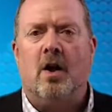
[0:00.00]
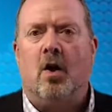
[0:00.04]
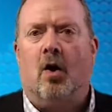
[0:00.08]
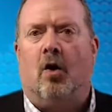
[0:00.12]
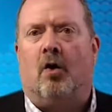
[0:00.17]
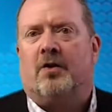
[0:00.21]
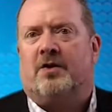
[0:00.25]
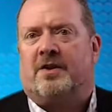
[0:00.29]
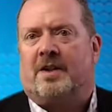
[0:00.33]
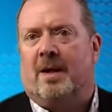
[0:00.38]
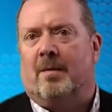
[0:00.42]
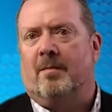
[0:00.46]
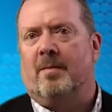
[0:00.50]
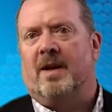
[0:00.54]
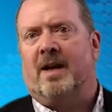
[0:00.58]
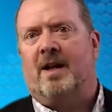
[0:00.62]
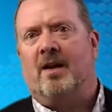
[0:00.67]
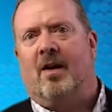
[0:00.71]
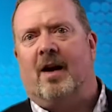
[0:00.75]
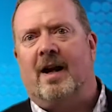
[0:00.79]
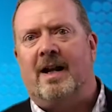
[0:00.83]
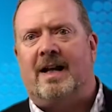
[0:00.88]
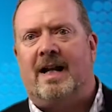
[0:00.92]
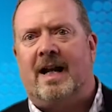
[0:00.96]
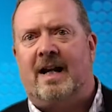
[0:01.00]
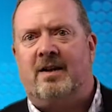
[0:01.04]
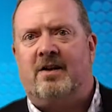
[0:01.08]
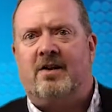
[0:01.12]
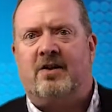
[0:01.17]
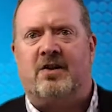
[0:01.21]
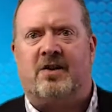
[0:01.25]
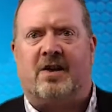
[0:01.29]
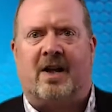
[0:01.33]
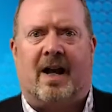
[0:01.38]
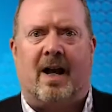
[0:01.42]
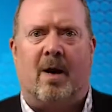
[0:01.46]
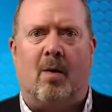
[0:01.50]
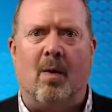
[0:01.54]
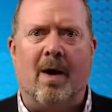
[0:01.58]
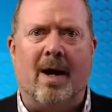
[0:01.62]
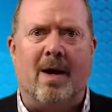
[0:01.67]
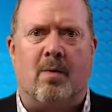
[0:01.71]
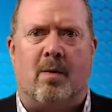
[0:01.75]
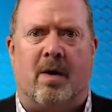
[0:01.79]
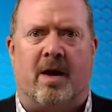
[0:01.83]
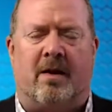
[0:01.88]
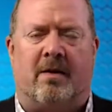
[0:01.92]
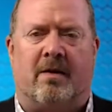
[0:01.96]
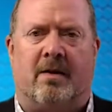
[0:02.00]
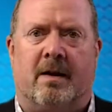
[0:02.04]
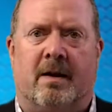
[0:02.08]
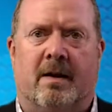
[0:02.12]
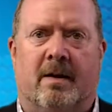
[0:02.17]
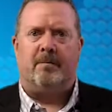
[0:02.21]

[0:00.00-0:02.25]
Or somebody that I need to stay away with?